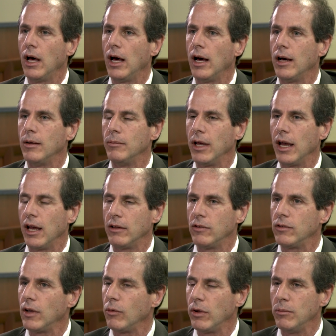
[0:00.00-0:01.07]
And
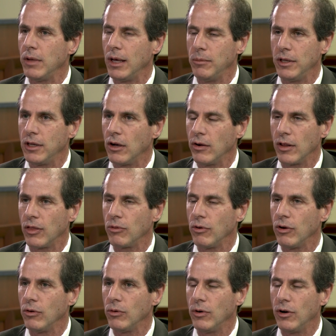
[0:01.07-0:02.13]
so we may be going
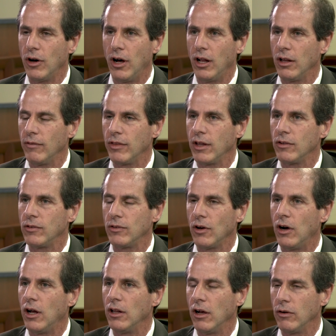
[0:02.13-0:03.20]
through all of this
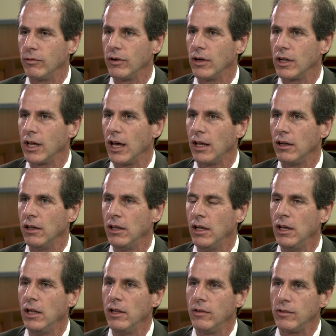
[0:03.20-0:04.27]
all over again.
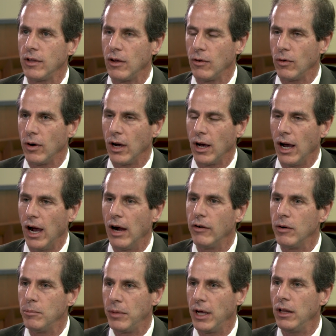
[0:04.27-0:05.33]
So our
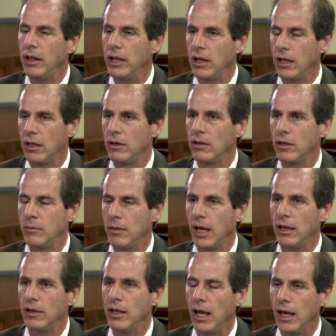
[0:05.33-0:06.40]
ability to
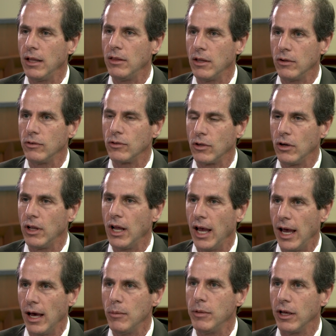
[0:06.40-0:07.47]
maintain those good
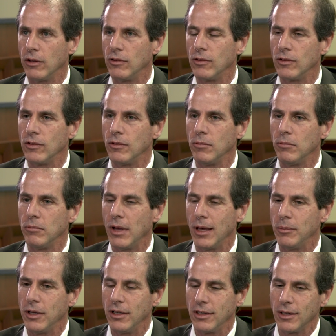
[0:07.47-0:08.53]
habits,
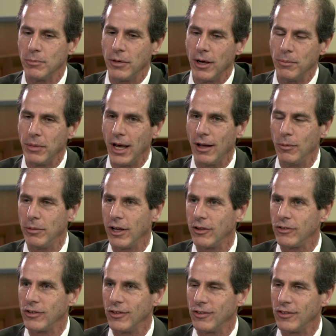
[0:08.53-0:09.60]
maybe to bump
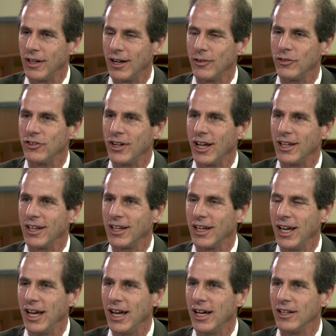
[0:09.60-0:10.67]
elbows instead of shaking
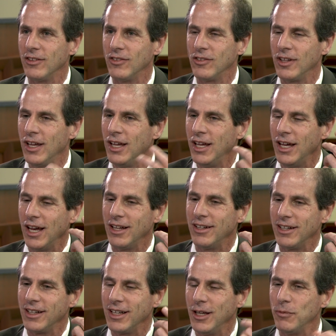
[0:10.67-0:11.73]
hands, and
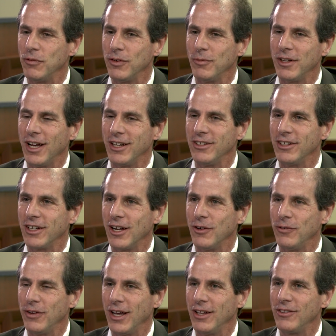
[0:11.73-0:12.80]
to keep from touching our
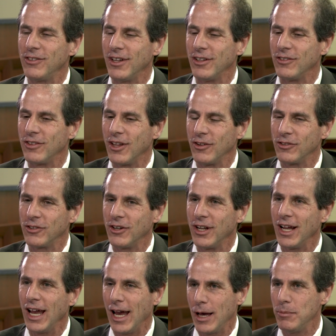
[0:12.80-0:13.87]
faces, those good
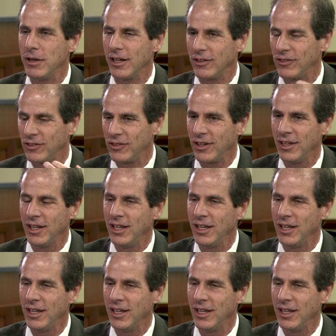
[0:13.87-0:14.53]
habits,